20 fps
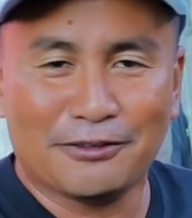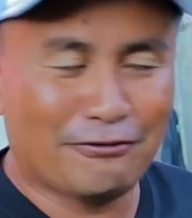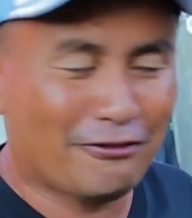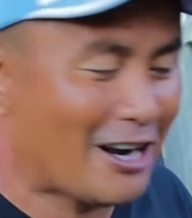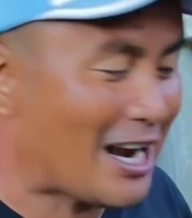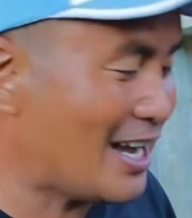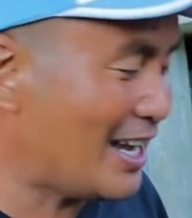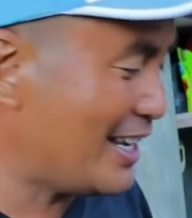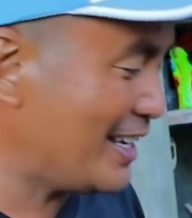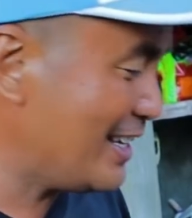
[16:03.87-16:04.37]
the
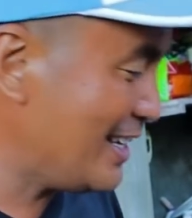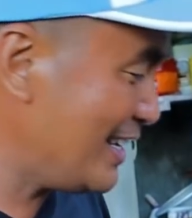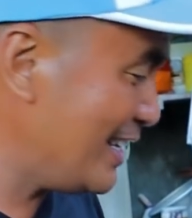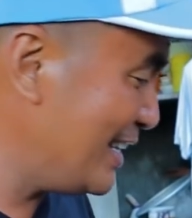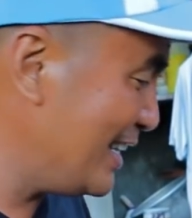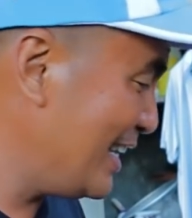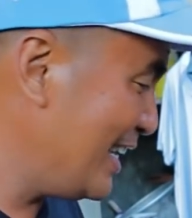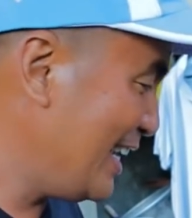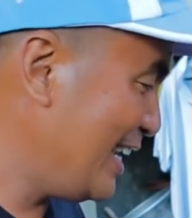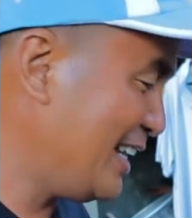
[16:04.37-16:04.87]
fry,
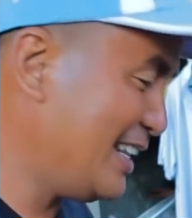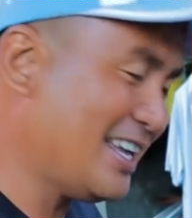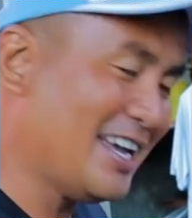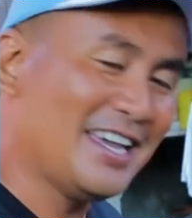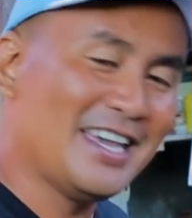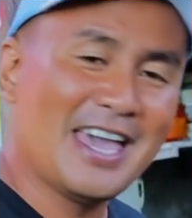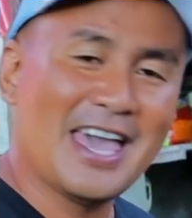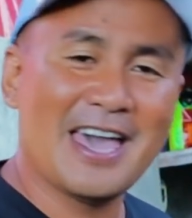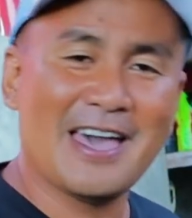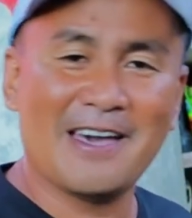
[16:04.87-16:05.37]
and
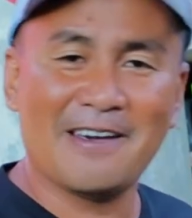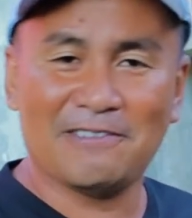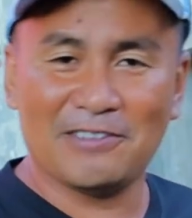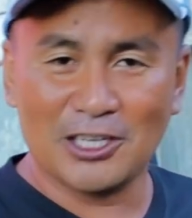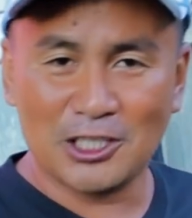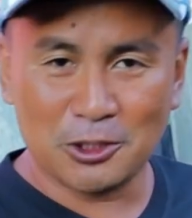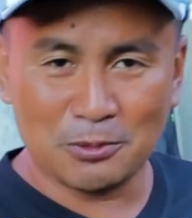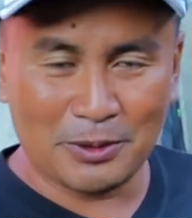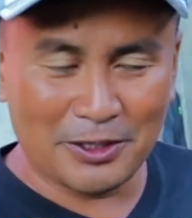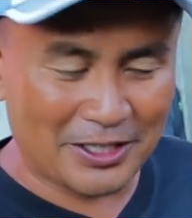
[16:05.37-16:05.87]
I have
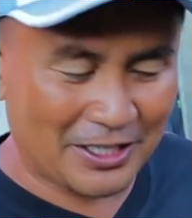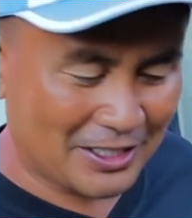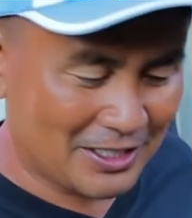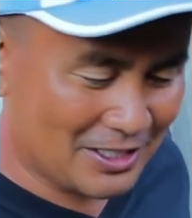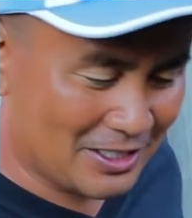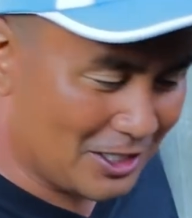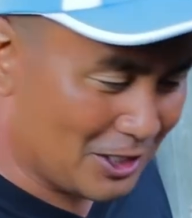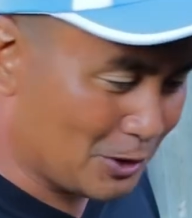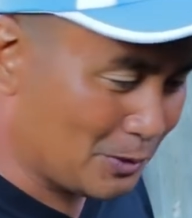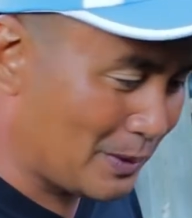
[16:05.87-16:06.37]

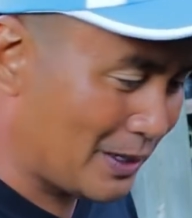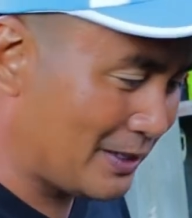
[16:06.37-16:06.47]
experienced this